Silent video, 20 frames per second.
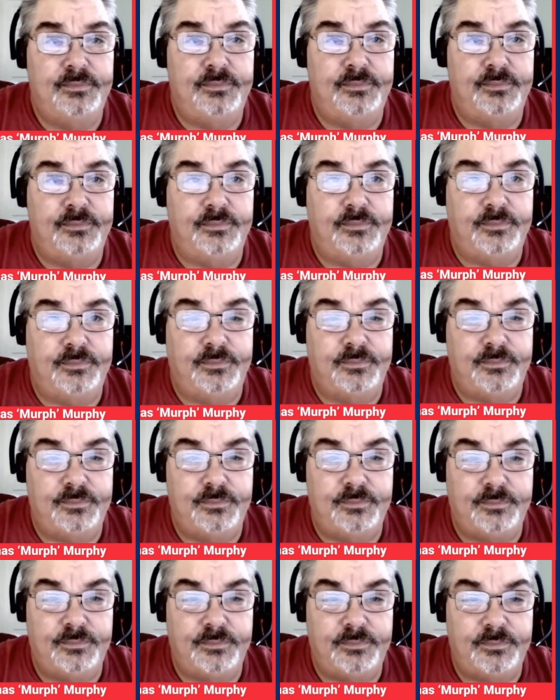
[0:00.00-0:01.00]

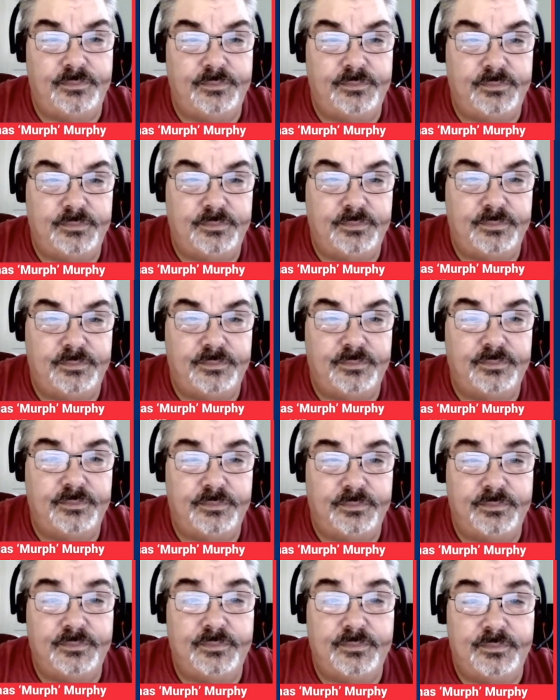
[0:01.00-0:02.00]

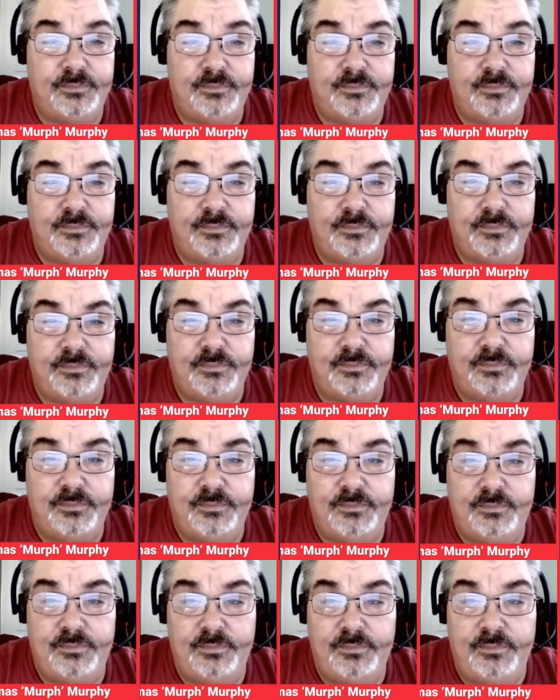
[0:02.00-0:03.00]

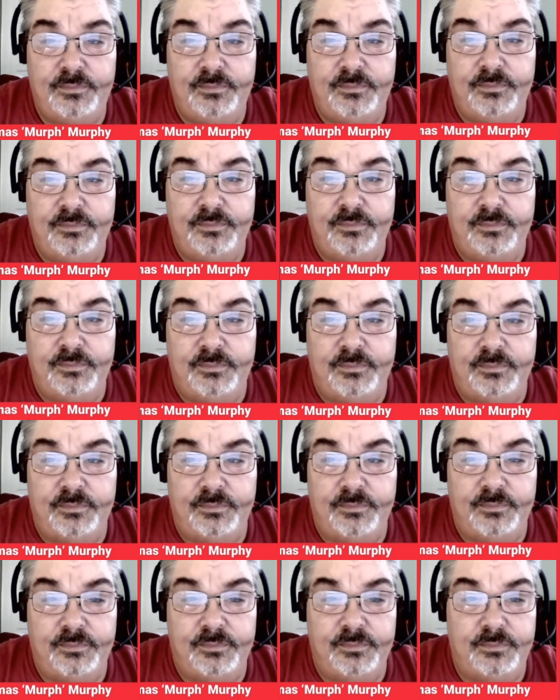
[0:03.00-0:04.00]

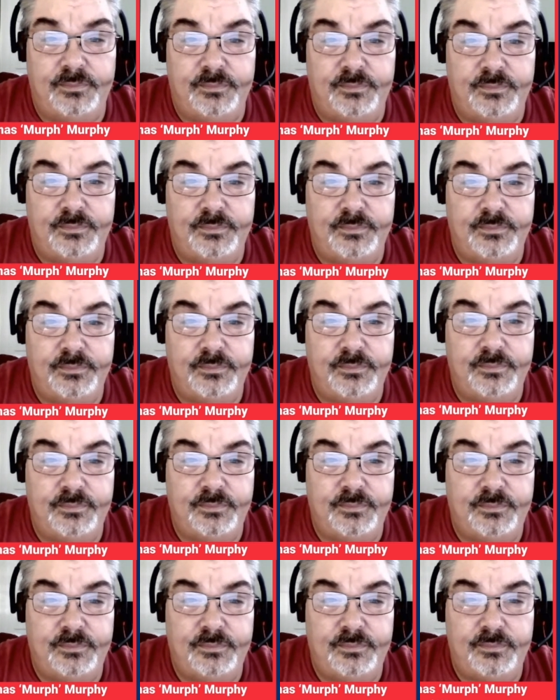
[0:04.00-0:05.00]

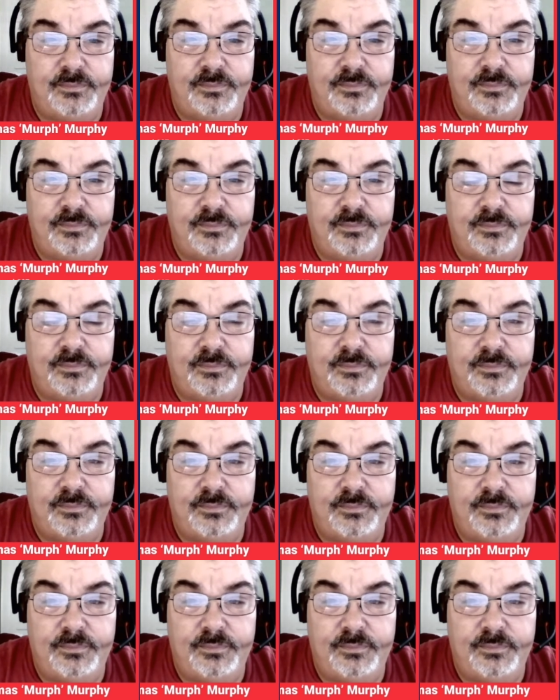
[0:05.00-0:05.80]
This person isn't speaking.